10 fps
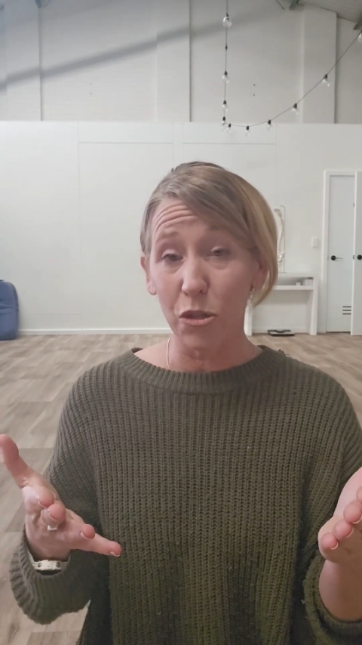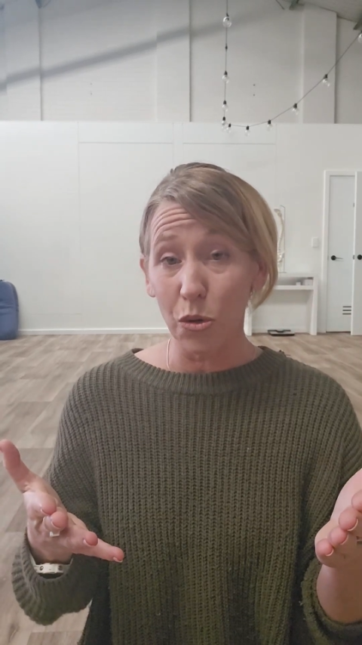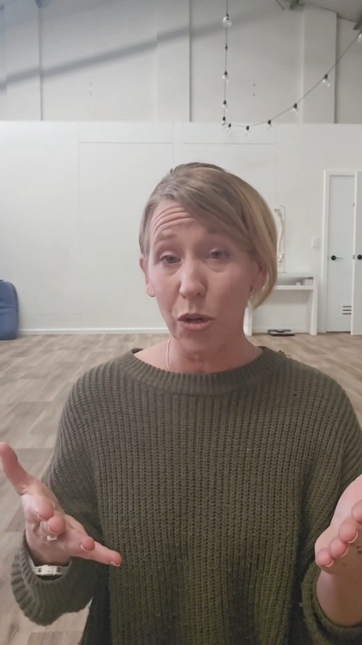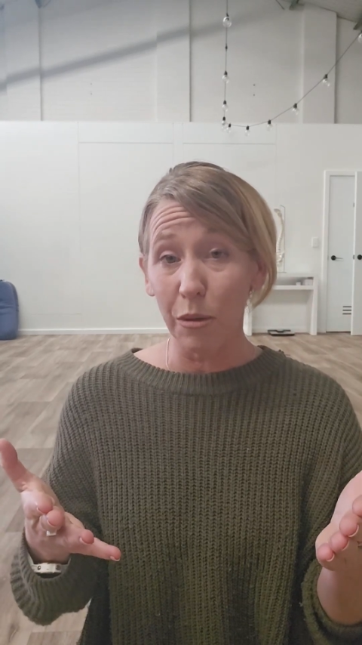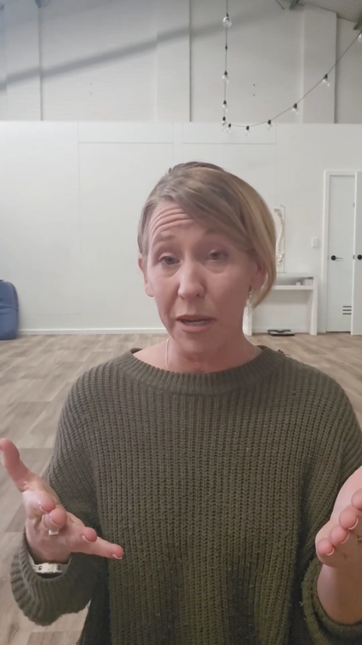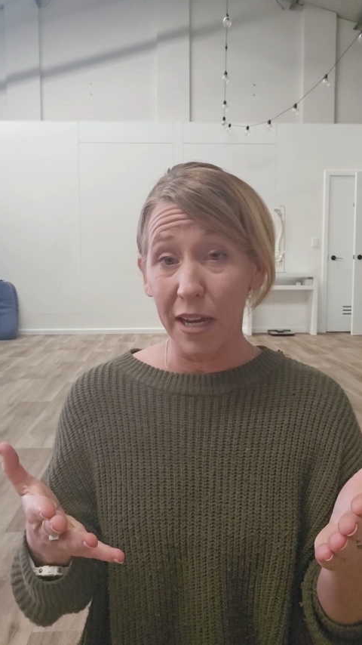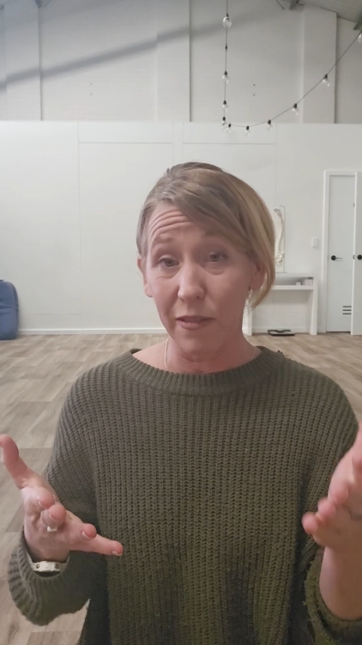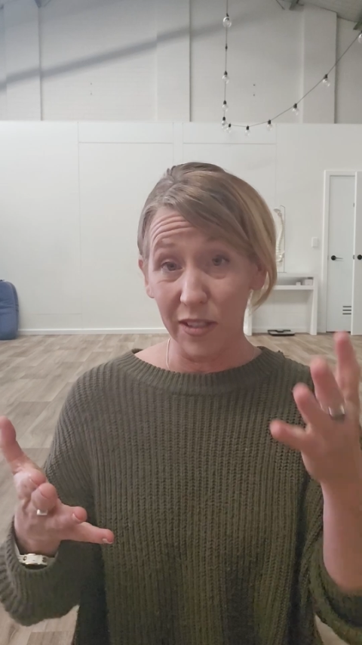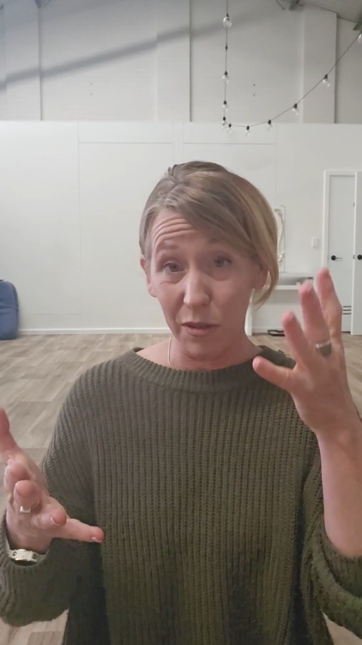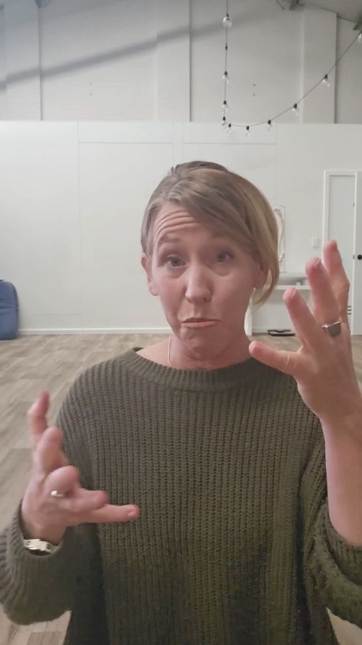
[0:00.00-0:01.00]
all about
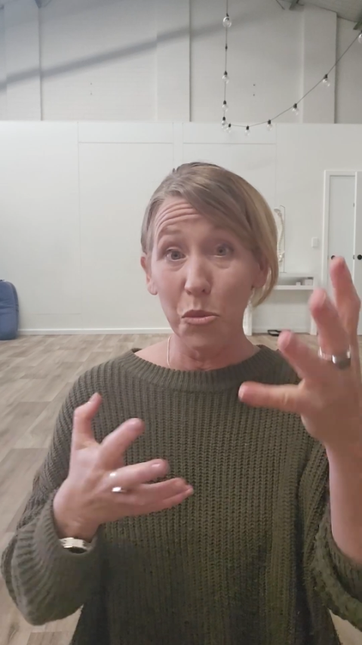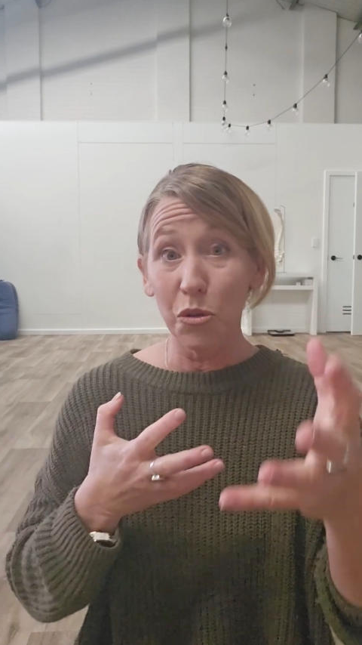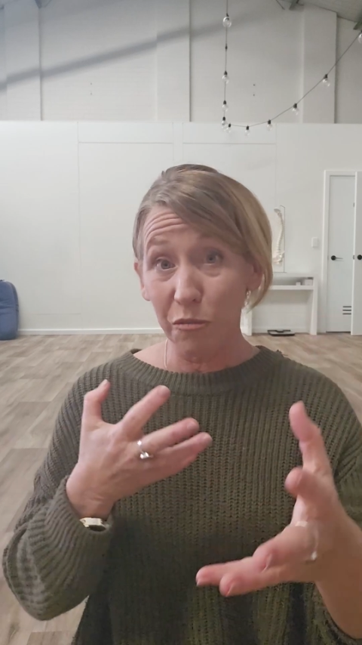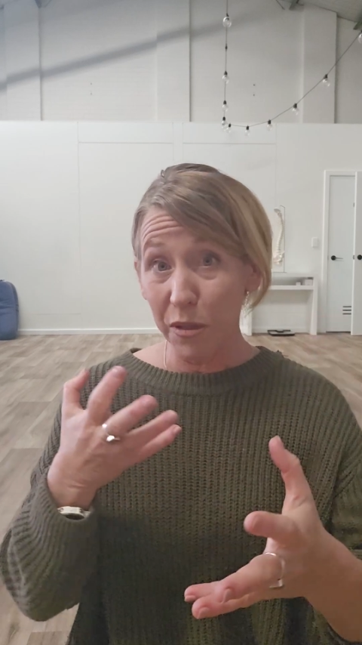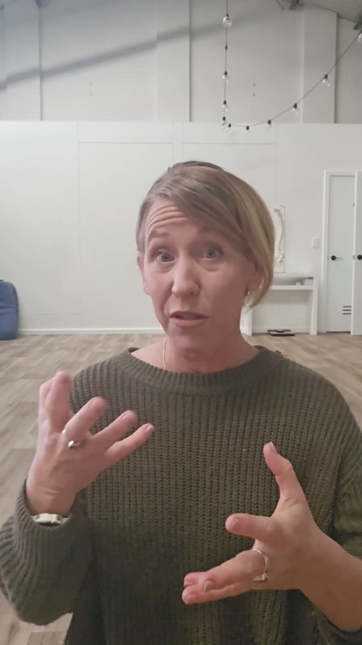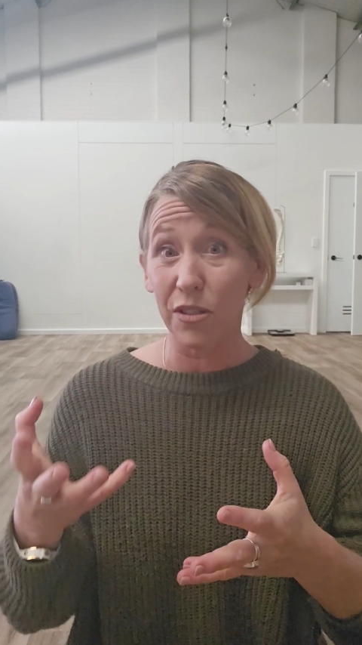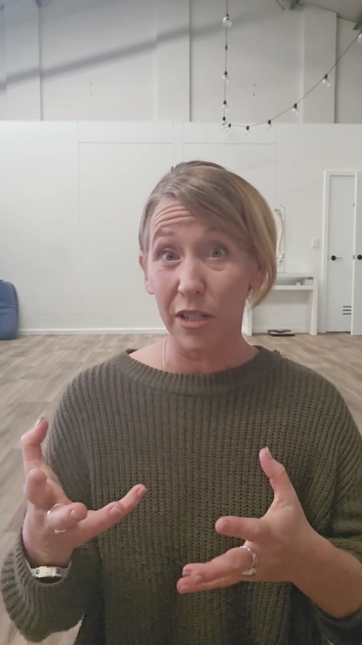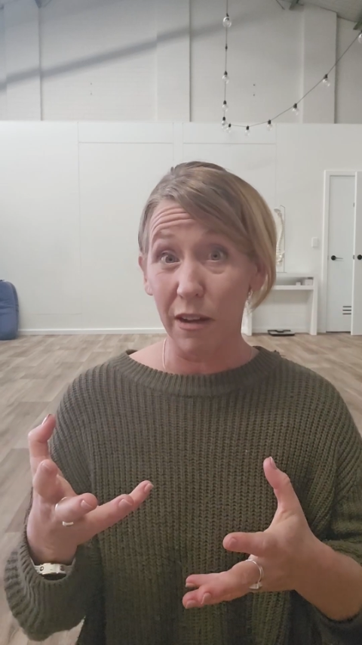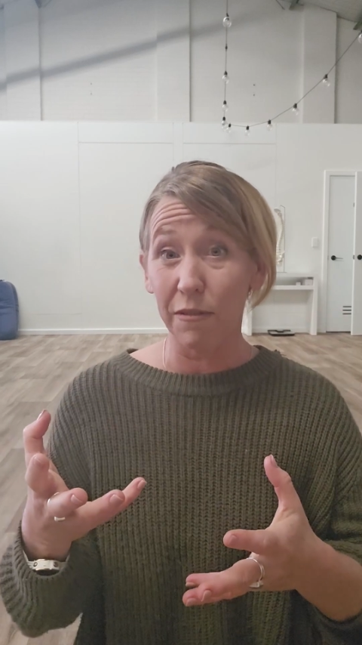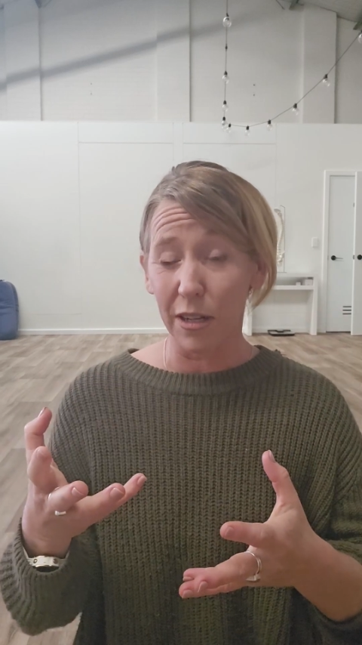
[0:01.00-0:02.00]
this movement
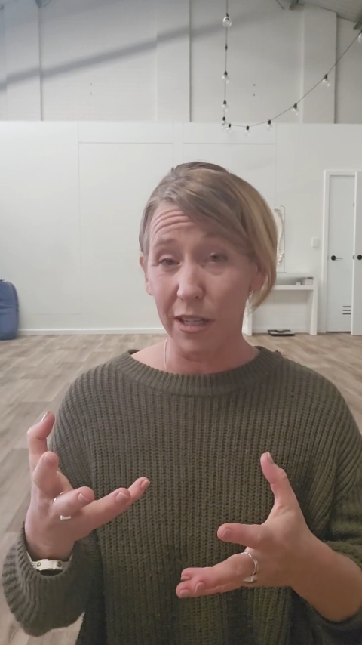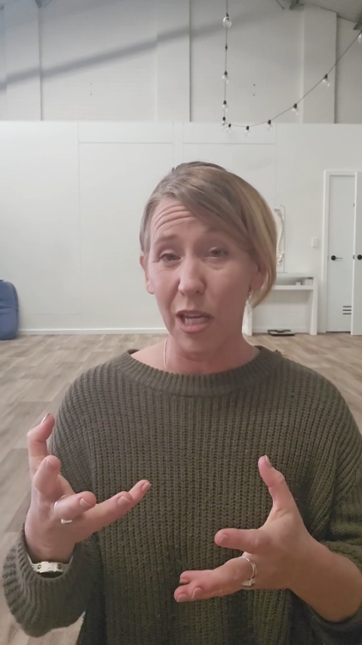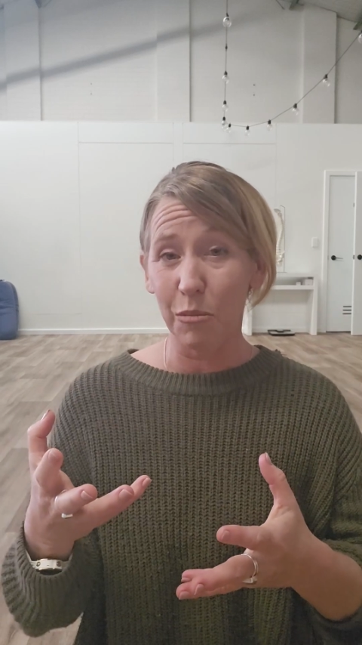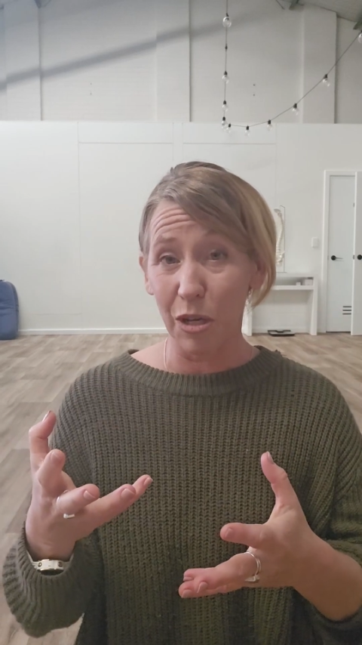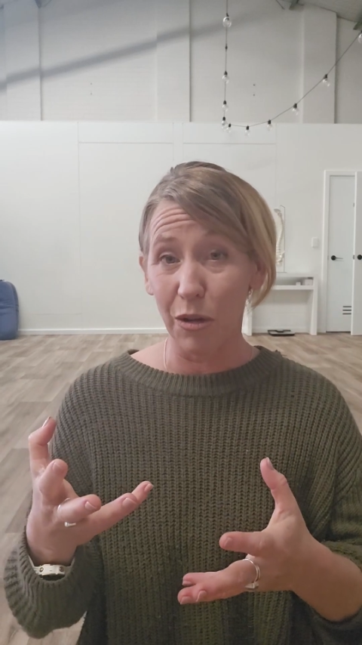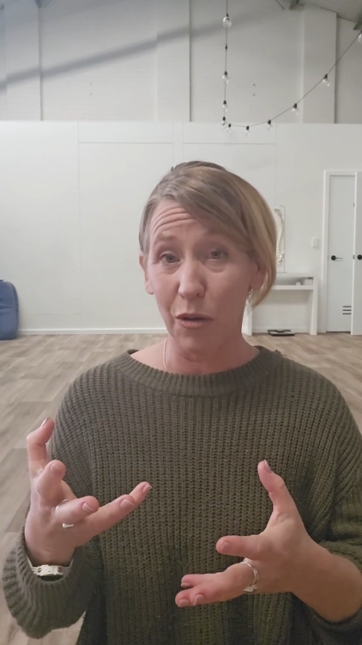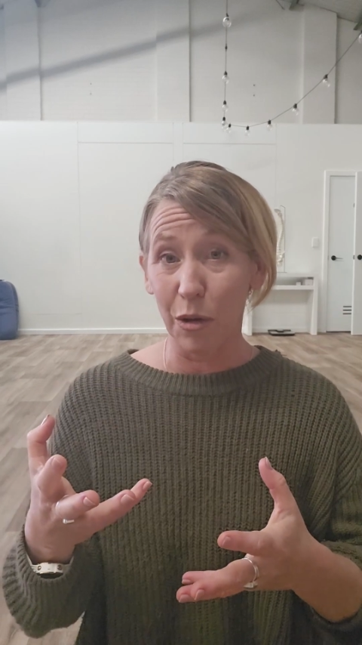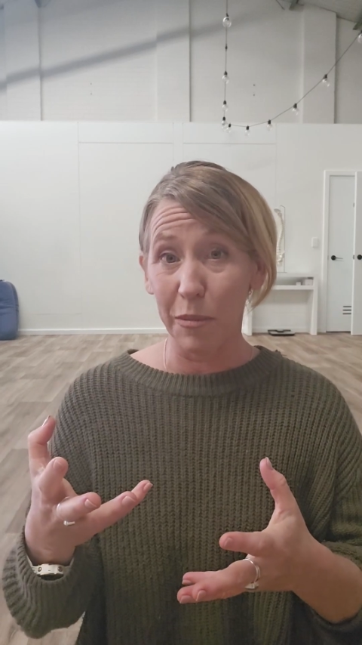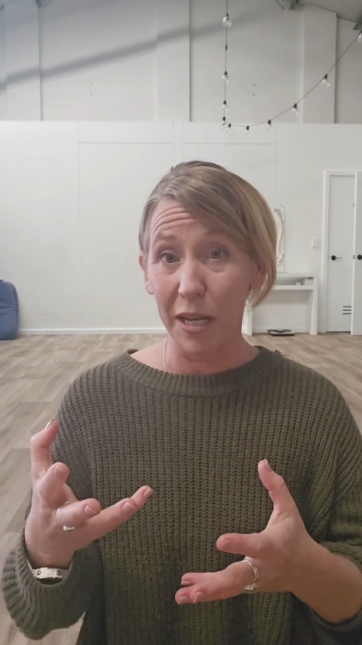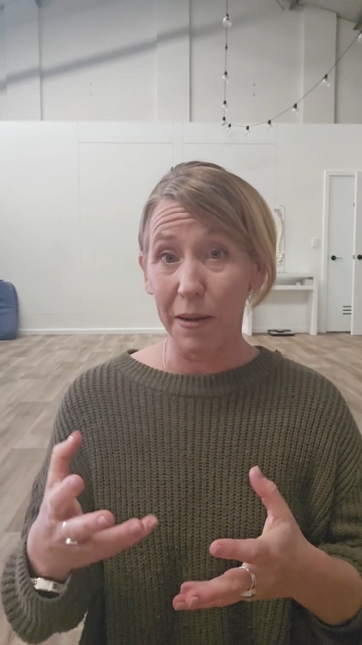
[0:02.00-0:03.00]
stuff that I keep going on
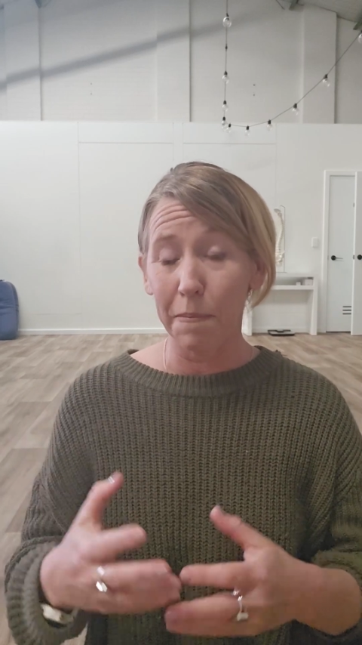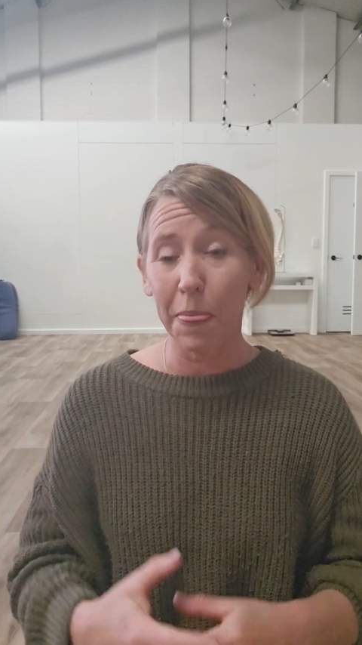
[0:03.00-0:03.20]
about.